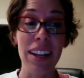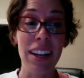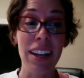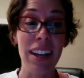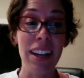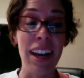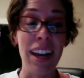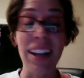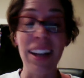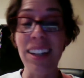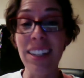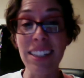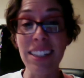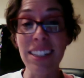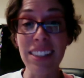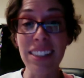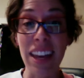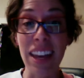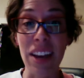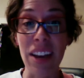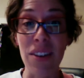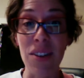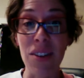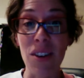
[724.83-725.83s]
at a
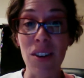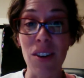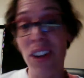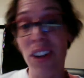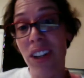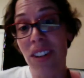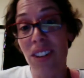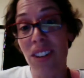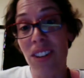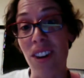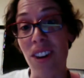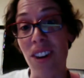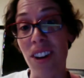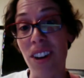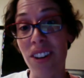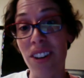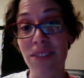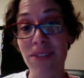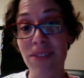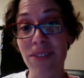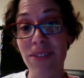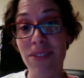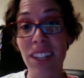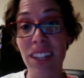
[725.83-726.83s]
discount all year long.
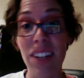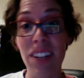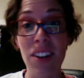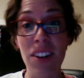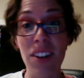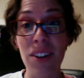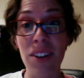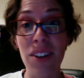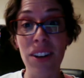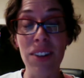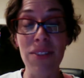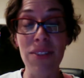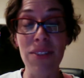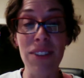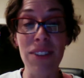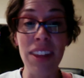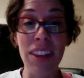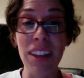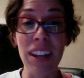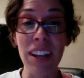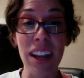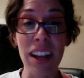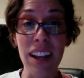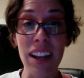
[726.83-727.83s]
You know, if
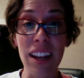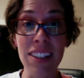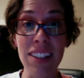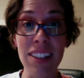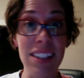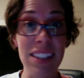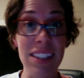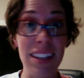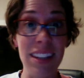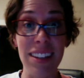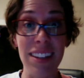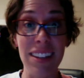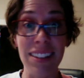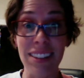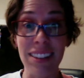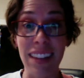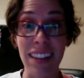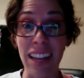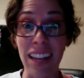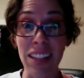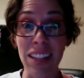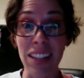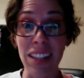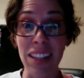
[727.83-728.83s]
nothing else,
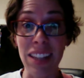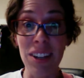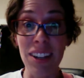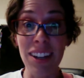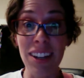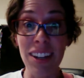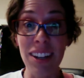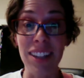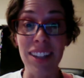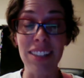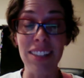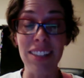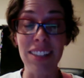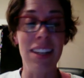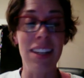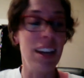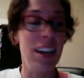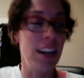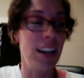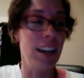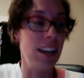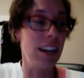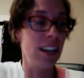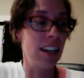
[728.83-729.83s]
that's what it is.
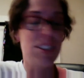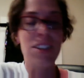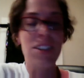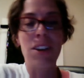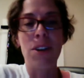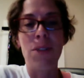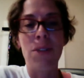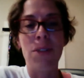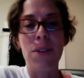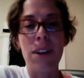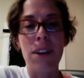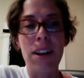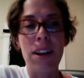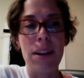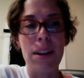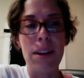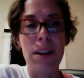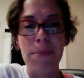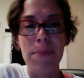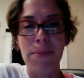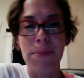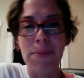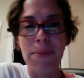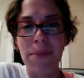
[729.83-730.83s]
So
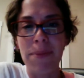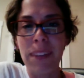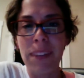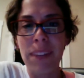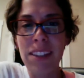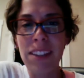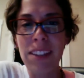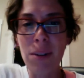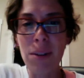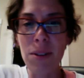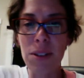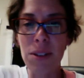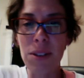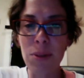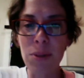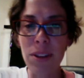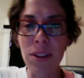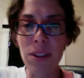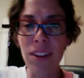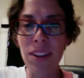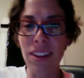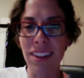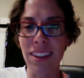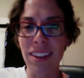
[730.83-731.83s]
that's always
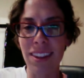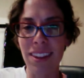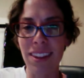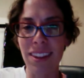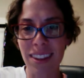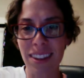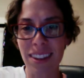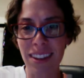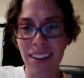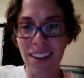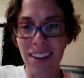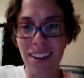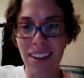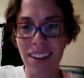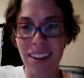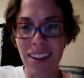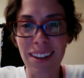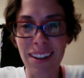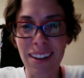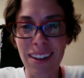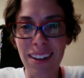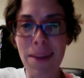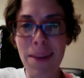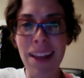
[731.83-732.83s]
one that the
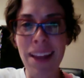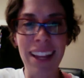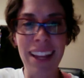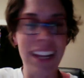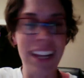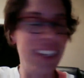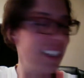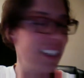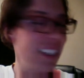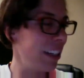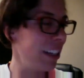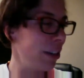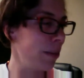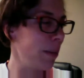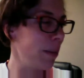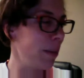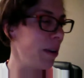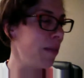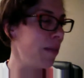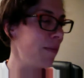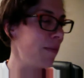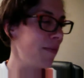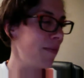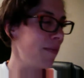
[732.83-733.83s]
men like to hear
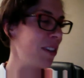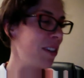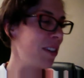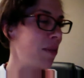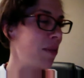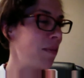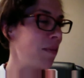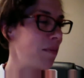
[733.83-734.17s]
about. So,